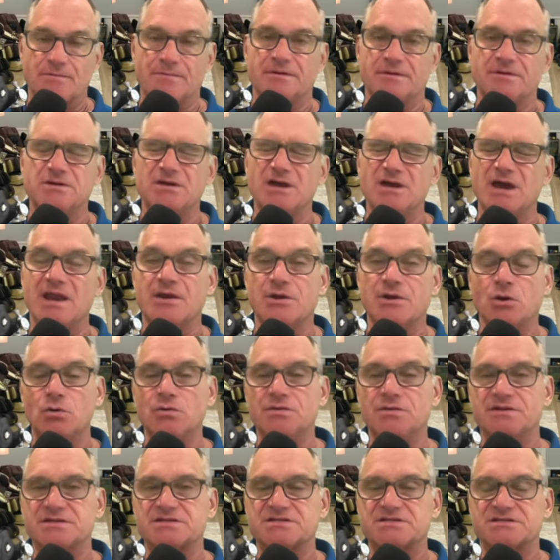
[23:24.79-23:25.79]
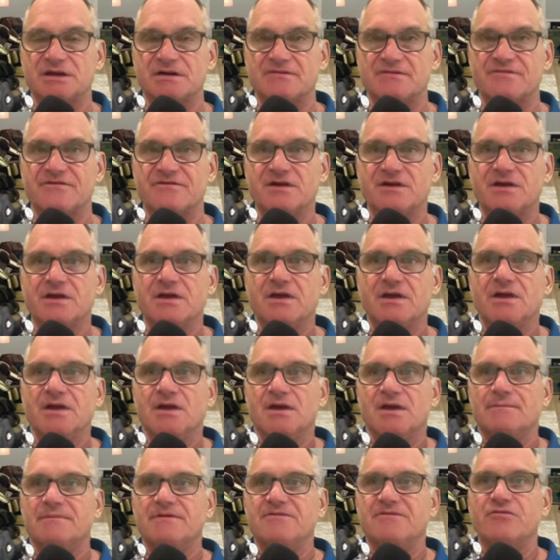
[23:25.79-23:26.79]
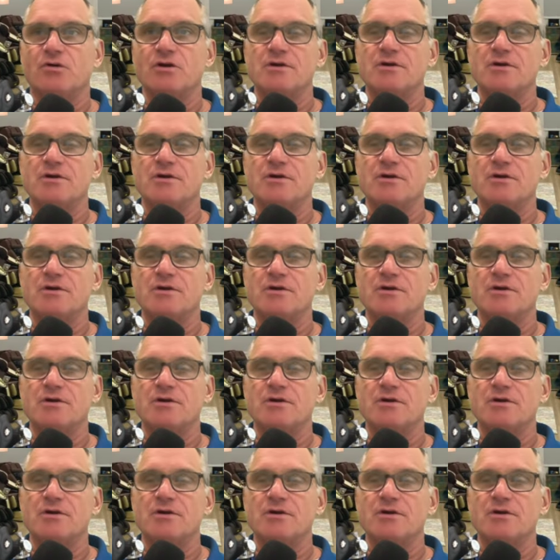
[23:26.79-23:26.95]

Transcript: But you got to know this stuff before